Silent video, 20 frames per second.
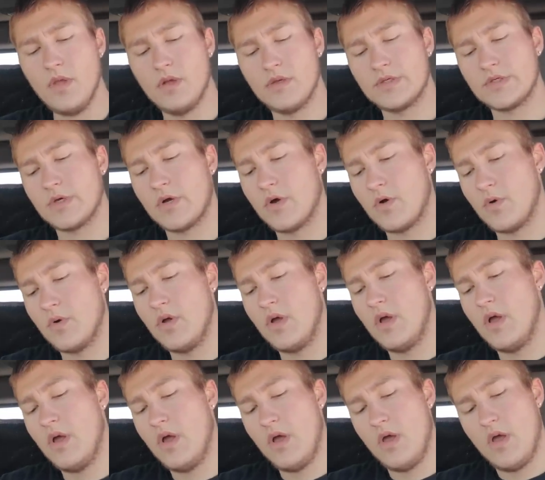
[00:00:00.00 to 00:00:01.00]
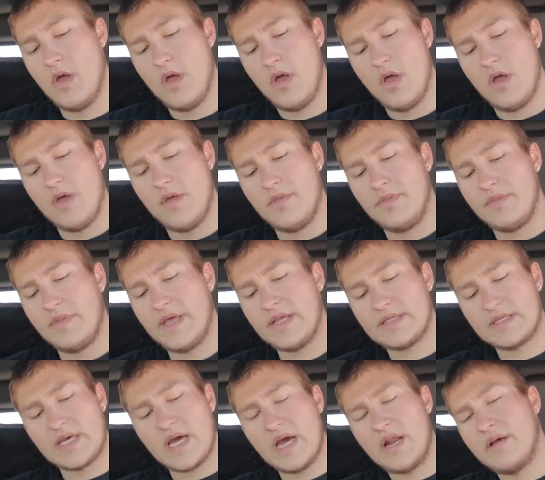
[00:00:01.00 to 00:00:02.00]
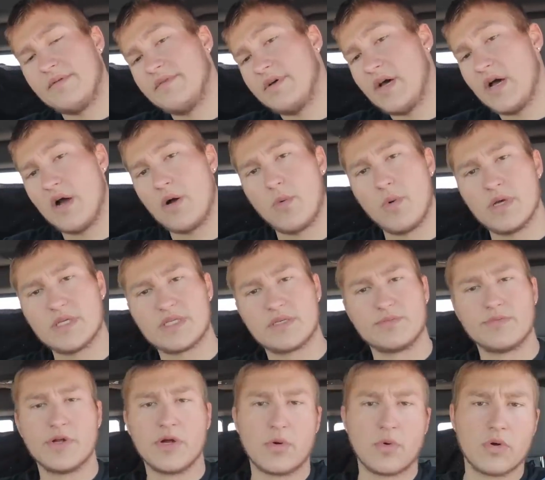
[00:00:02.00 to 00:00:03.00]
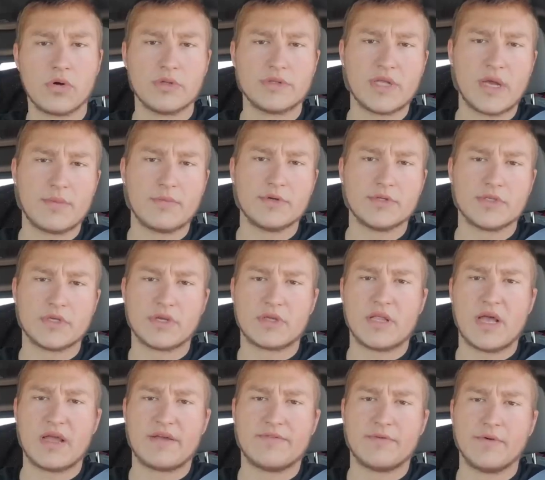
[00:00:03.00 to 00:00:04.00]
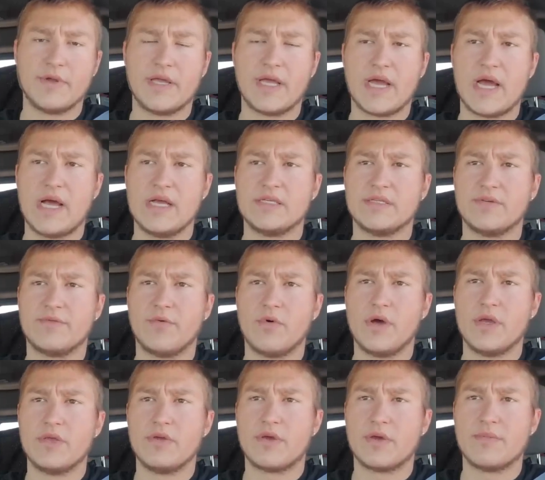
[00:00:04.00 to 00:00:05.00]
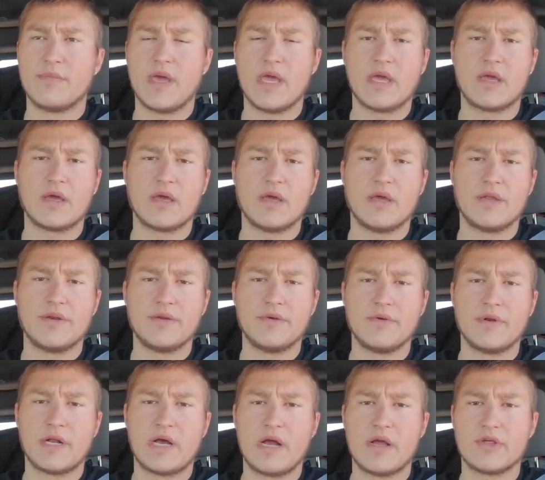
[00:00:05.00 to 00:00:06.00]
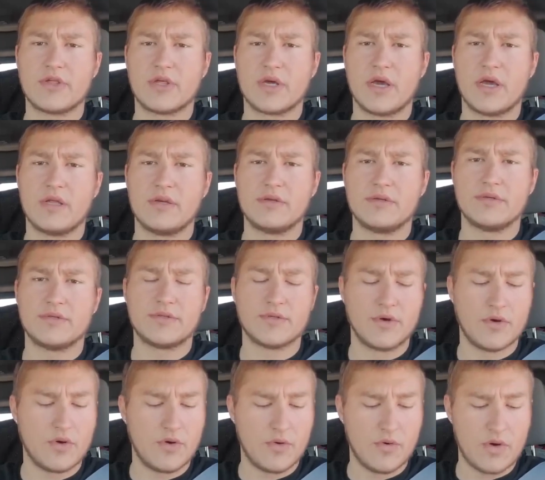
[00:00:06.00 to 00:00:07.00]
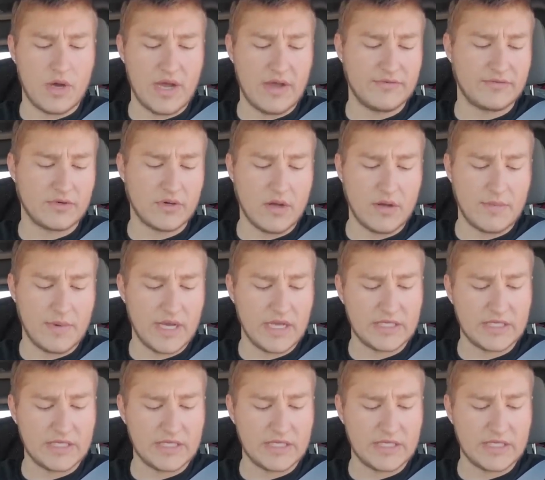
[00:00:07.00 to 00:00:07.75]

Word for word: So that's kind of uh, what some real world numbers look like for you guys of what you can make uh, doing hot shot. So after all my